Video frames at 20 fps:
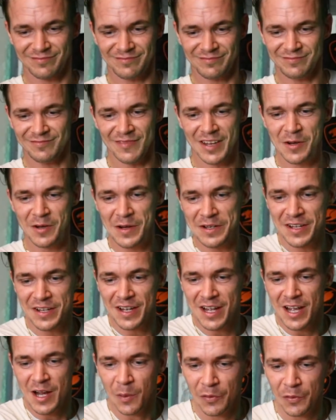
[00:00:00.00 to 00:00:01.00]
Anyways,
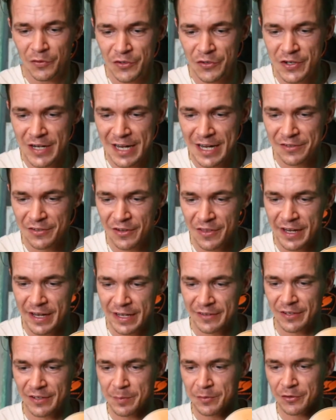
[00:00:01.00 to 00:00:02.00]
we'll see you guys on the
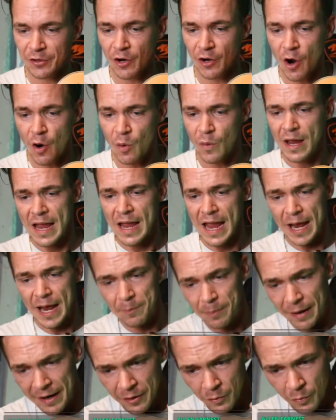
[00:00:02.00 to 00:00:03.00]
next episode. Oh, and
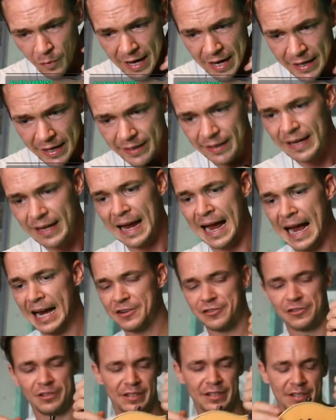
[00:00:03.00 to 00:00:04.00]
by the way,
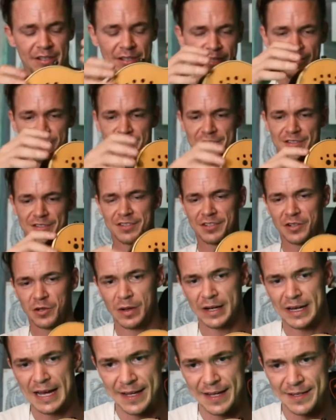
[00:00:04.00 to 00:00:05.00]
actually, just as a
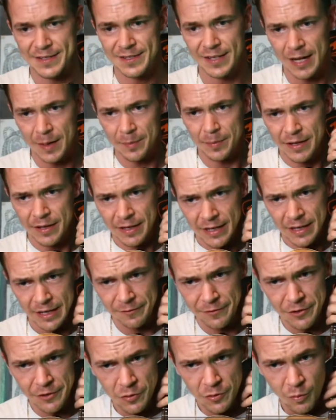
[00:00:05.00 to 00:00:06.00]
quick heads up,
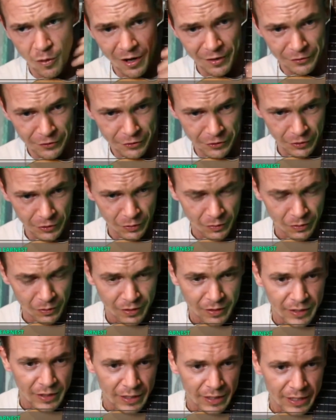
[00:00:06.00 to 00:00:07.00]
if you want to,
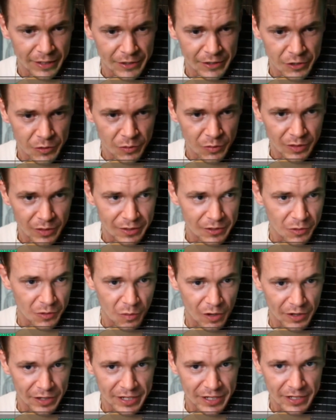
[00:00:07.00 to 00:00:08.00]
and you
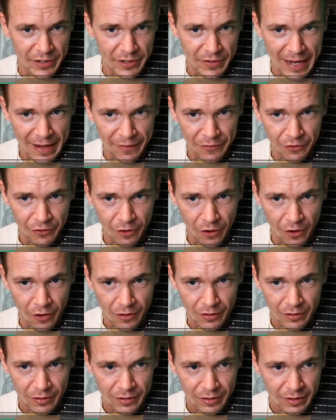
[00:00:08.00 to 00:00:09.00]
want to hear that
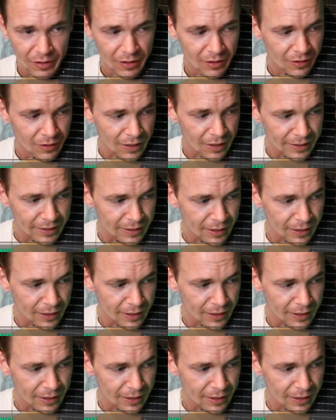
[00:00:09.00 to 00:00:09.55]
song, like